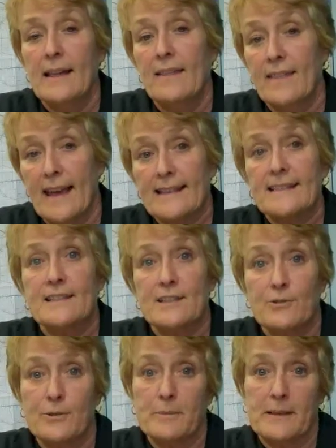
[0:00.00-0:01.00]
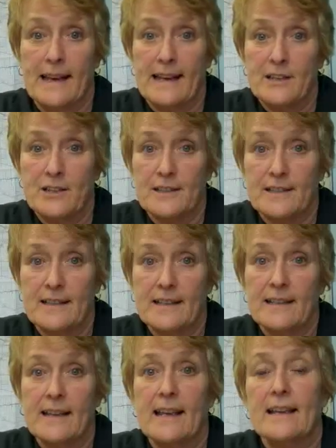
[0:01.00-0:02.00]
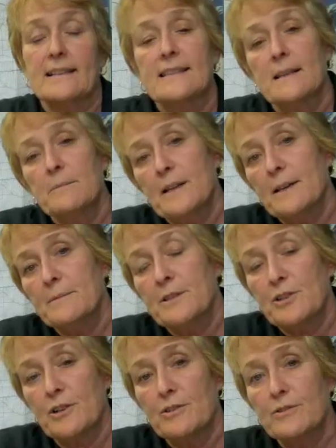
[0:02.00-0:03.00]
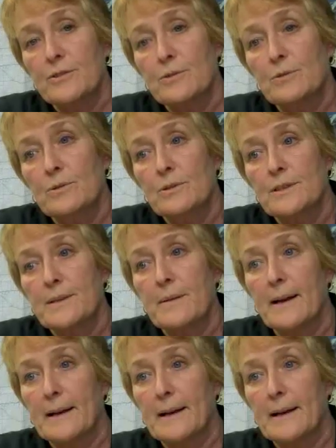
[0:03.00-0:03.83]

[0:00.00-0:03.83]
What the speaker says: That's discrimination. And sometimes charter schools